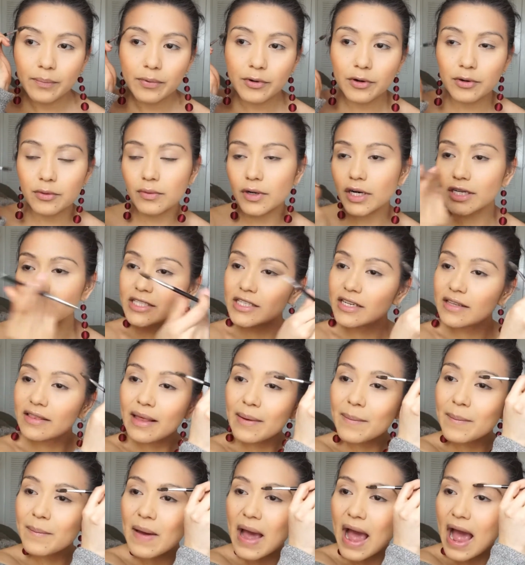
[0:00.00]

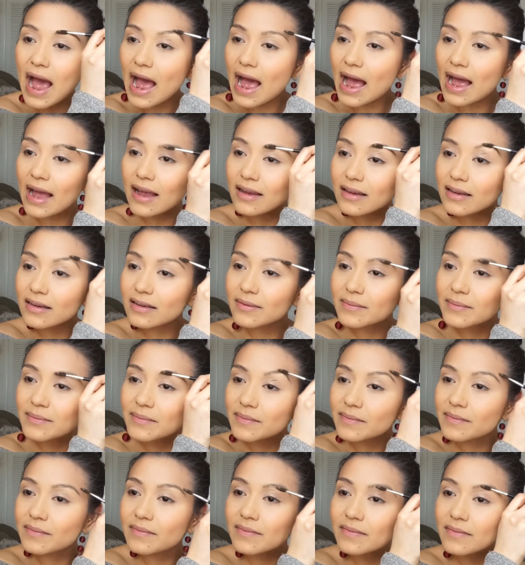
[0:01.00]
brushing them back,
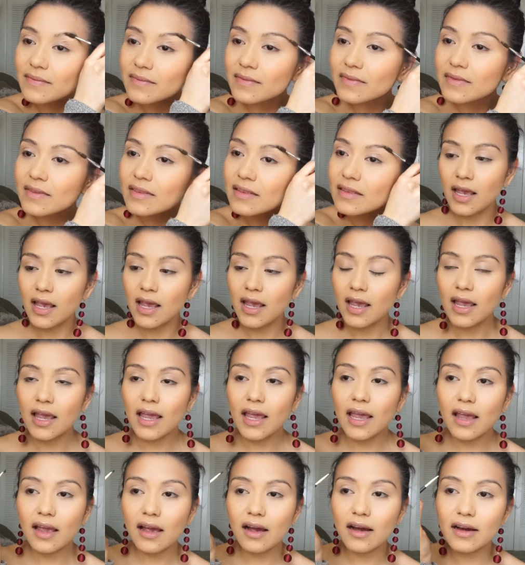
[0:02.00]

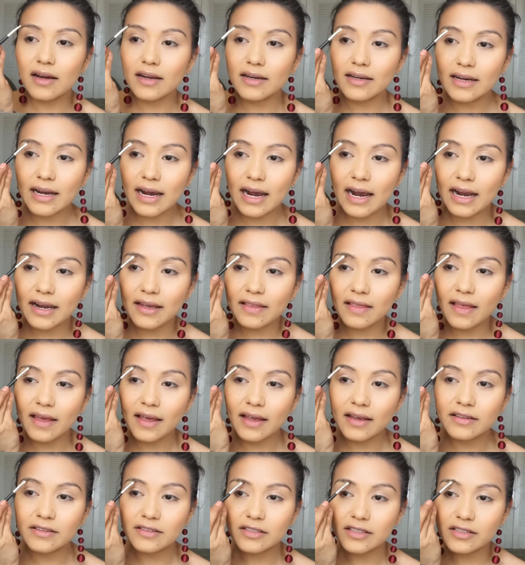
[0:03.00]
and I
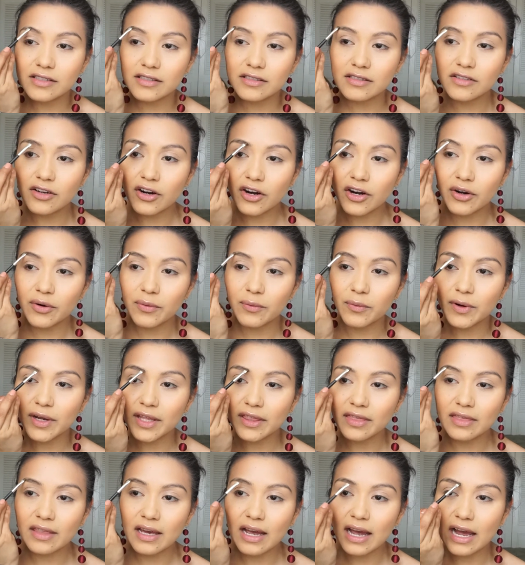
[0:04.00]
like to start
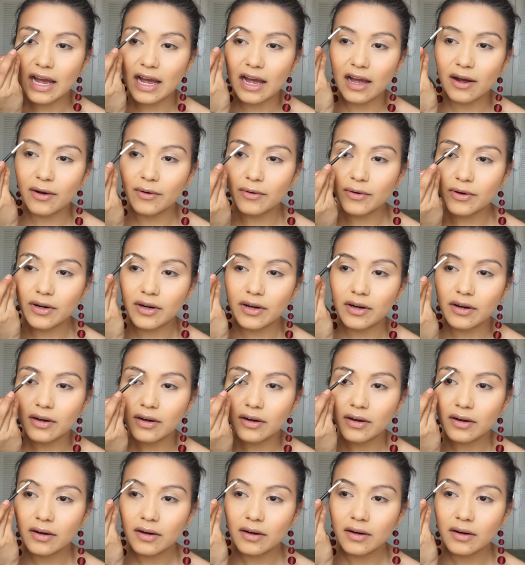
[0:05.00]
with the outer